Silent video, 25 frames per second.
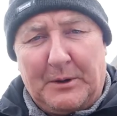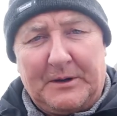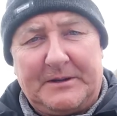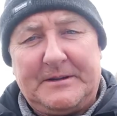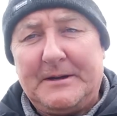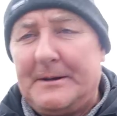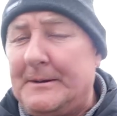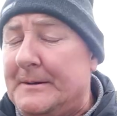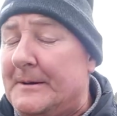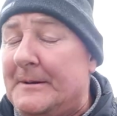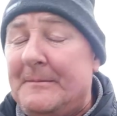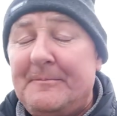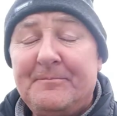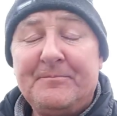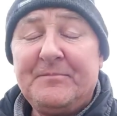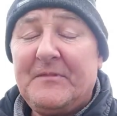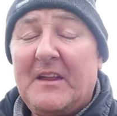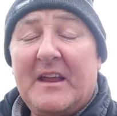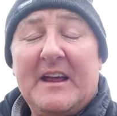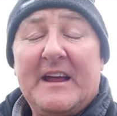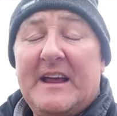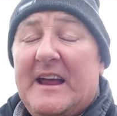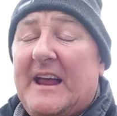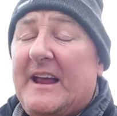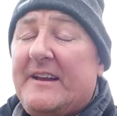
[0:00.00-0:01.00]
But
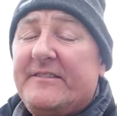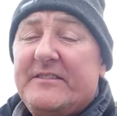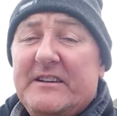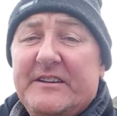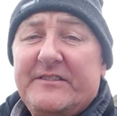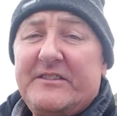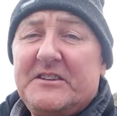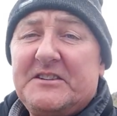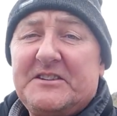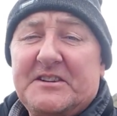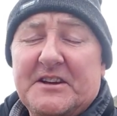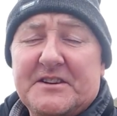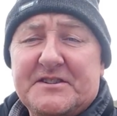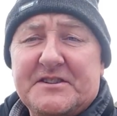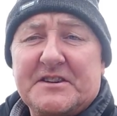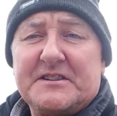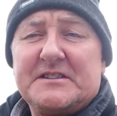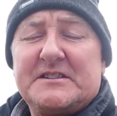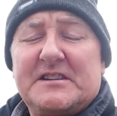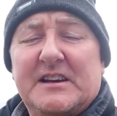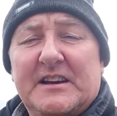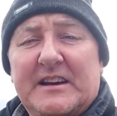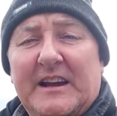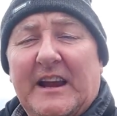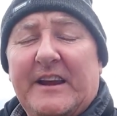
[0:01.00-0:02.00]
even if it
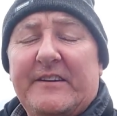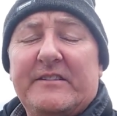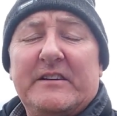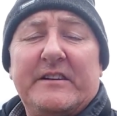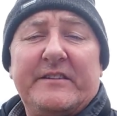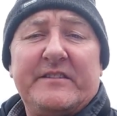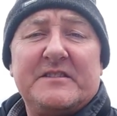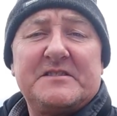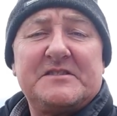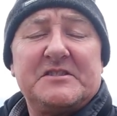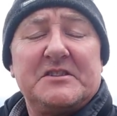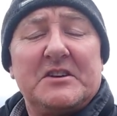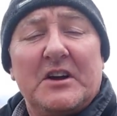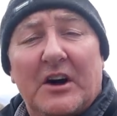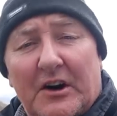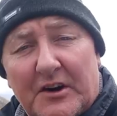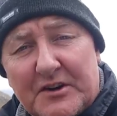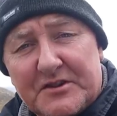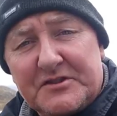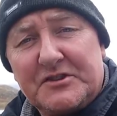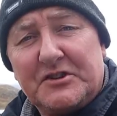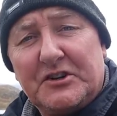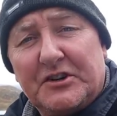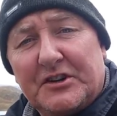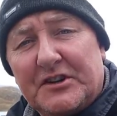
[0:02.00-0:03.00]
doesn't, even if it's not
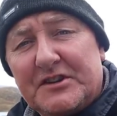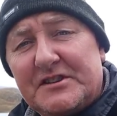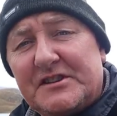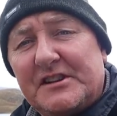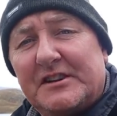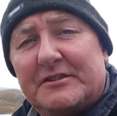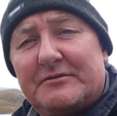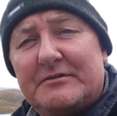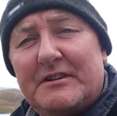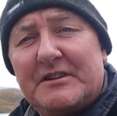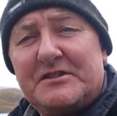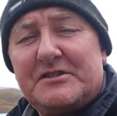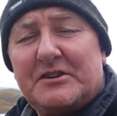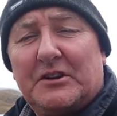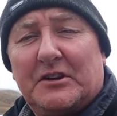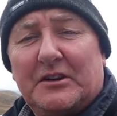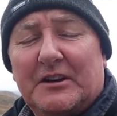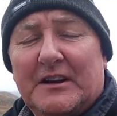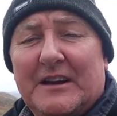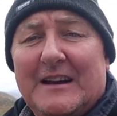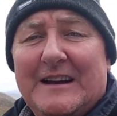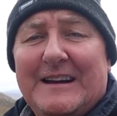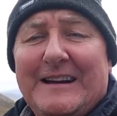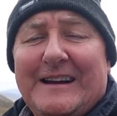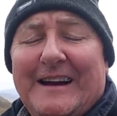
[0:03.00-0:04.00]
as good as the original,
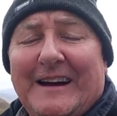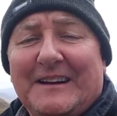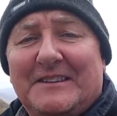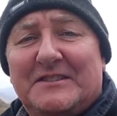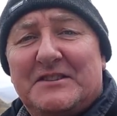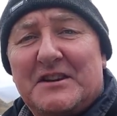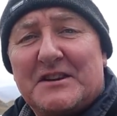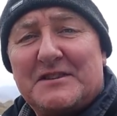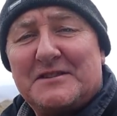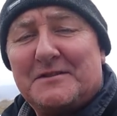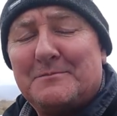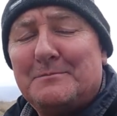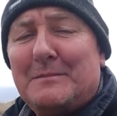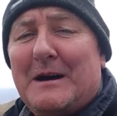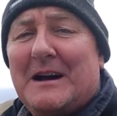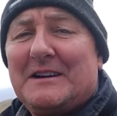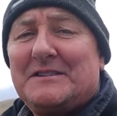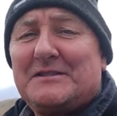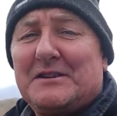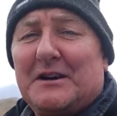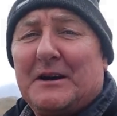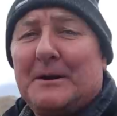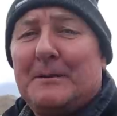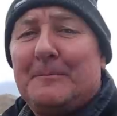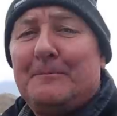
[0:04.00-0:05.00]
it doesn't
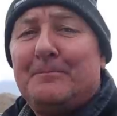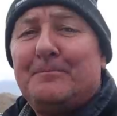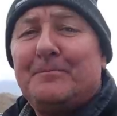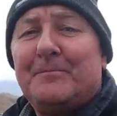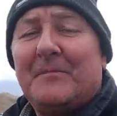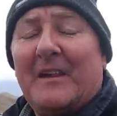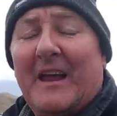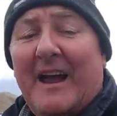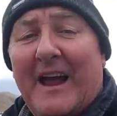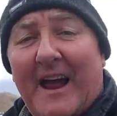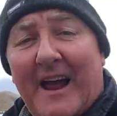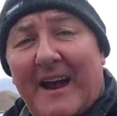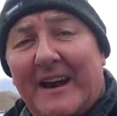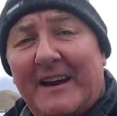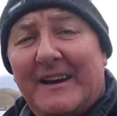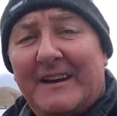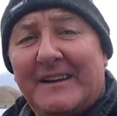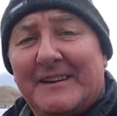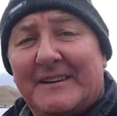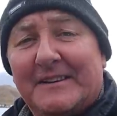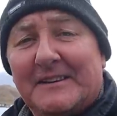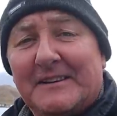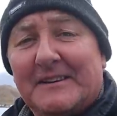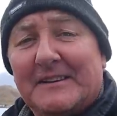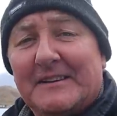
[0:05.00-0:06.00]
matter. A,
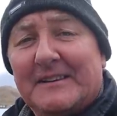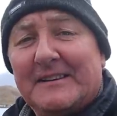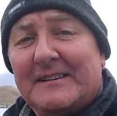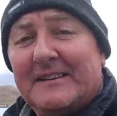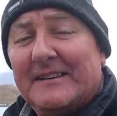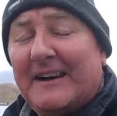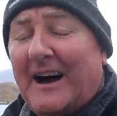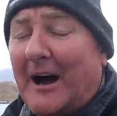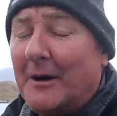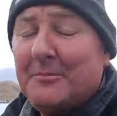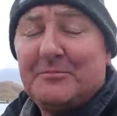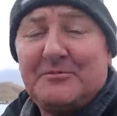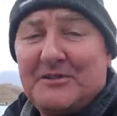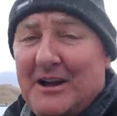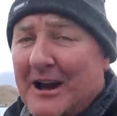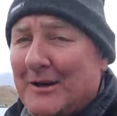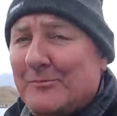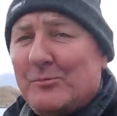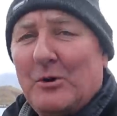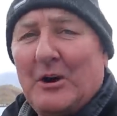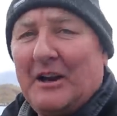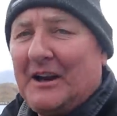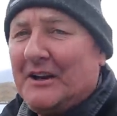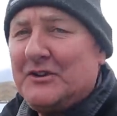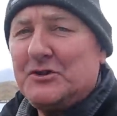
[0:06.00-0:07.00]
I'm
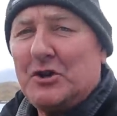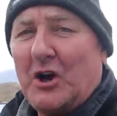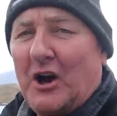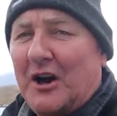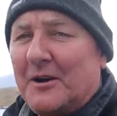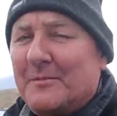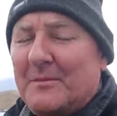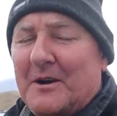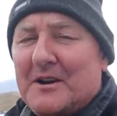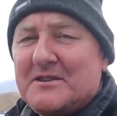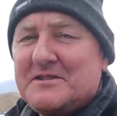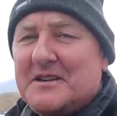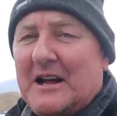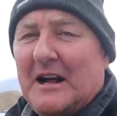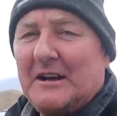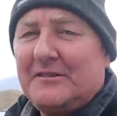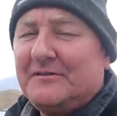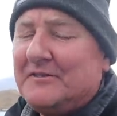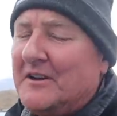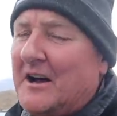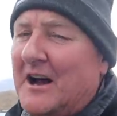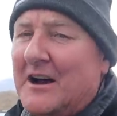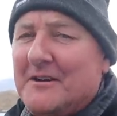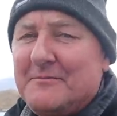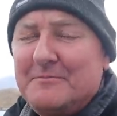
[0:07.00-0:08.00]
damn well enjoying myself,
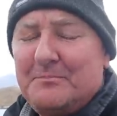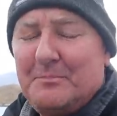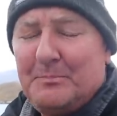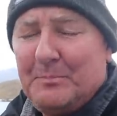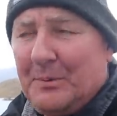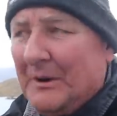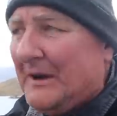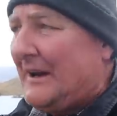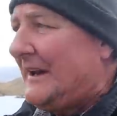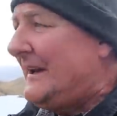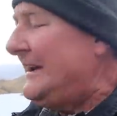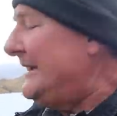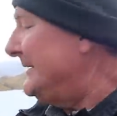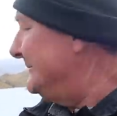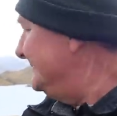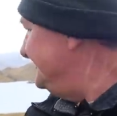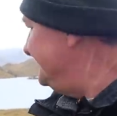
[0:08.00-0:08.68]
and B,